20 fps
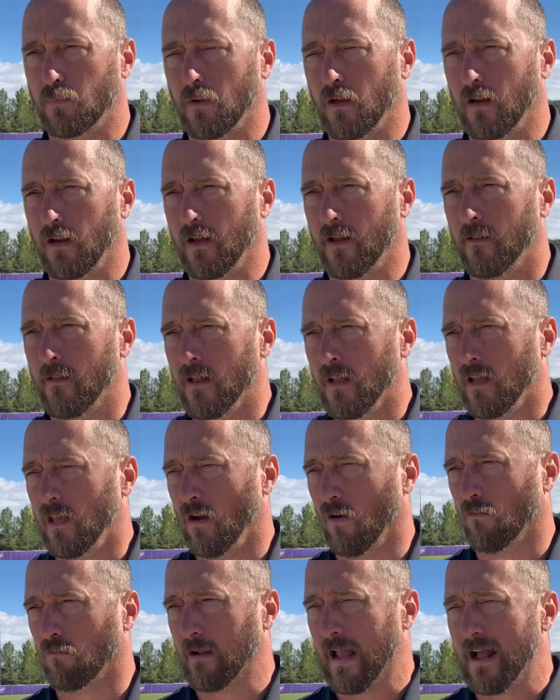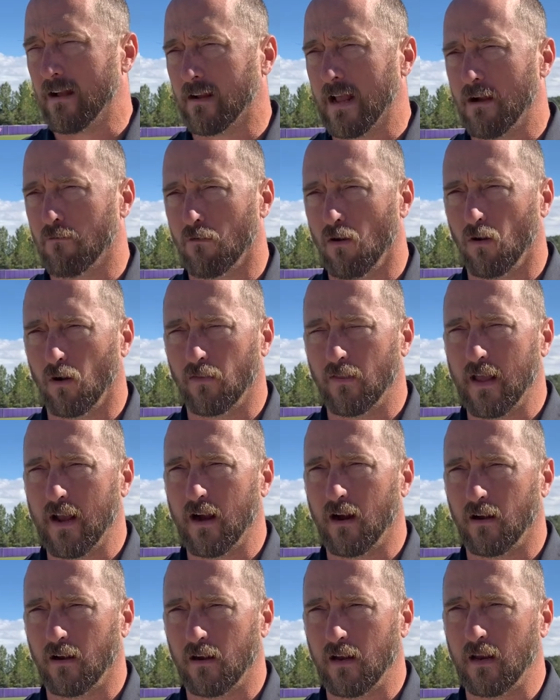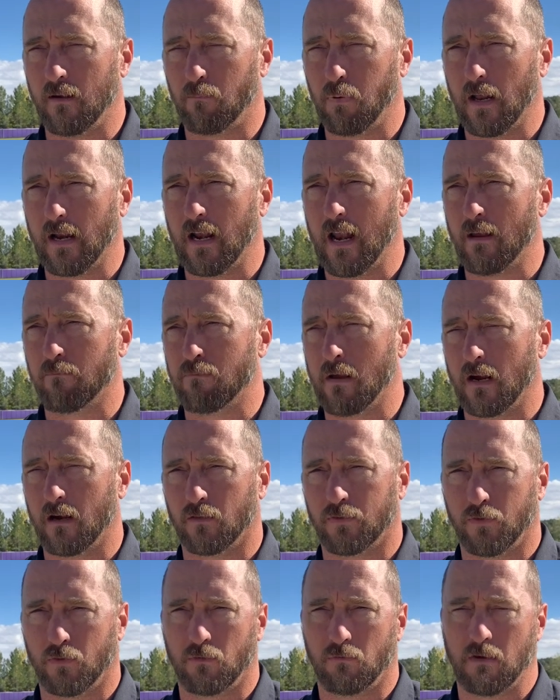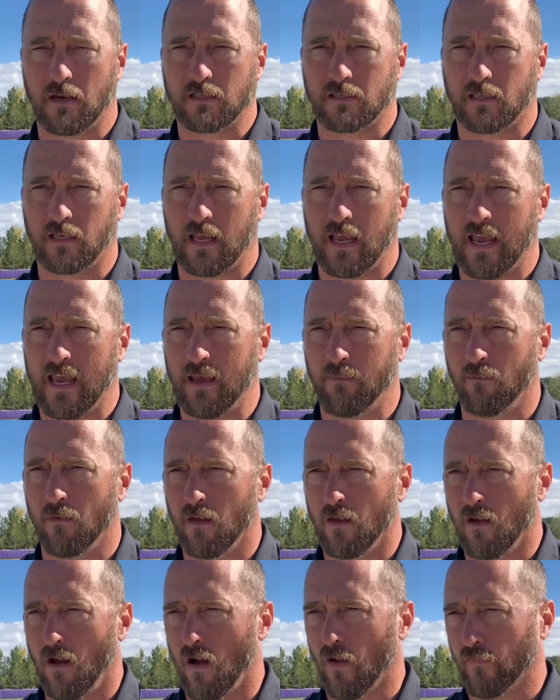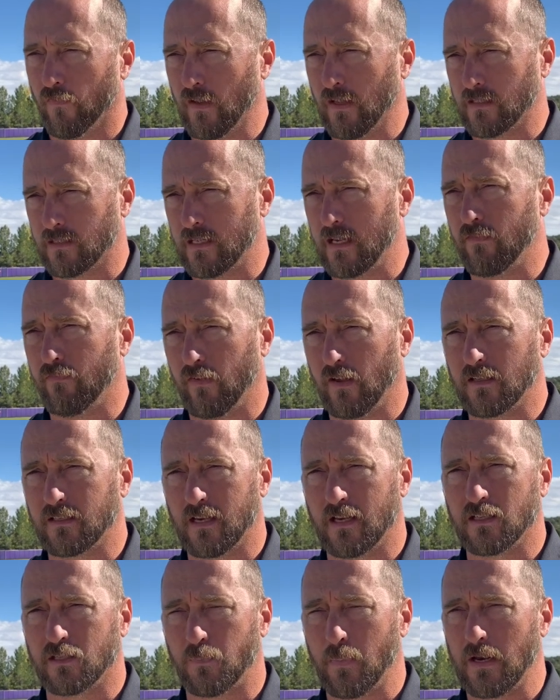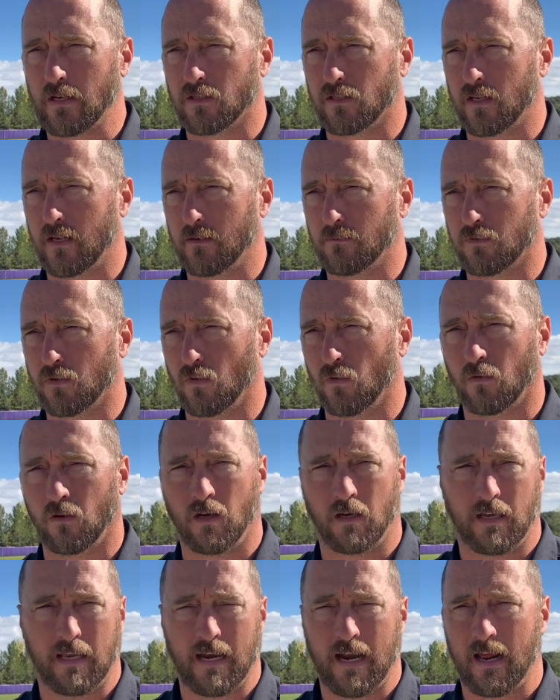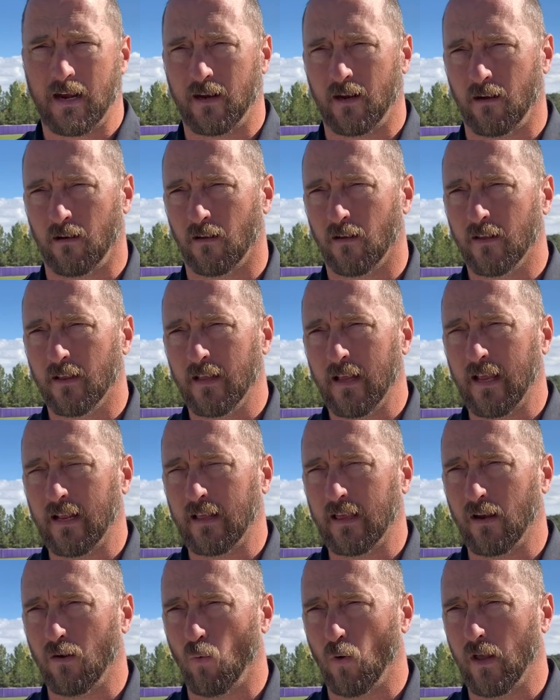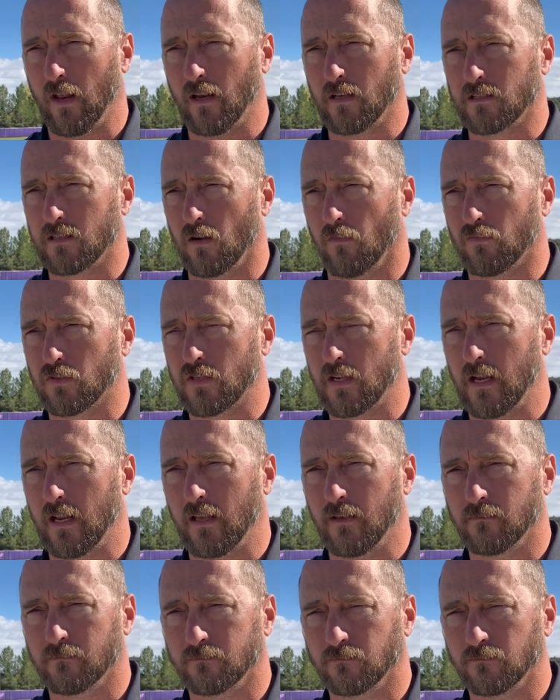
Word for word: But uh, you know, got, got rolling there and, and, played a lot better through the rest of the game, offense, defense, and special teams. So good to get out of here and get a win in Silver City.